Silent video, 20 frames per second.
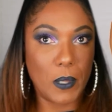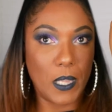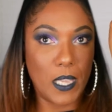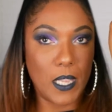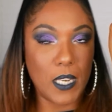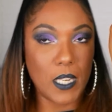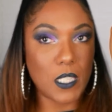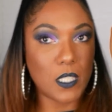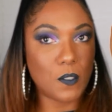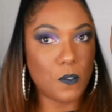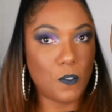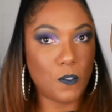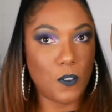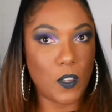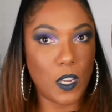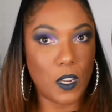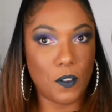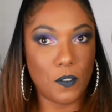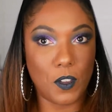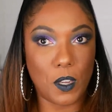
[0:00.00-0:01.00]
but it's
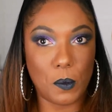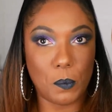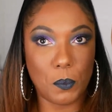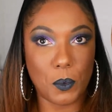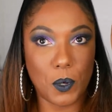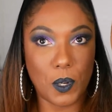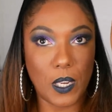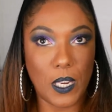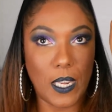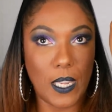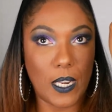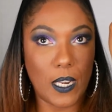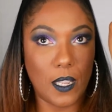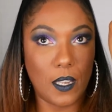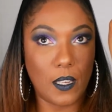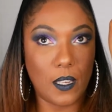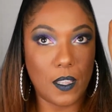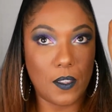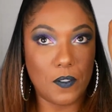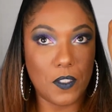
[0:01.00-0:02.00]
very, very pretty. And
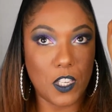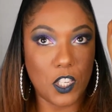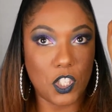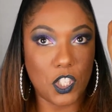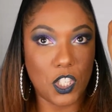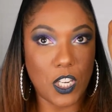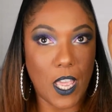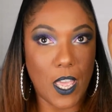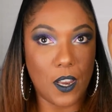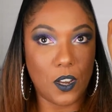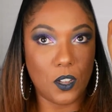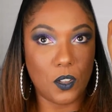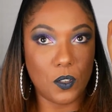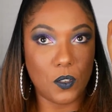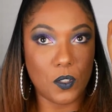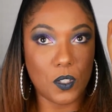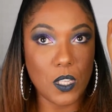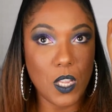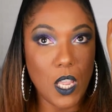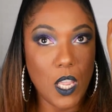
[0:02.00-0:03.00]
I love these
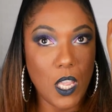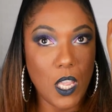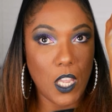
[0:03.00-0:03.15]
shadows.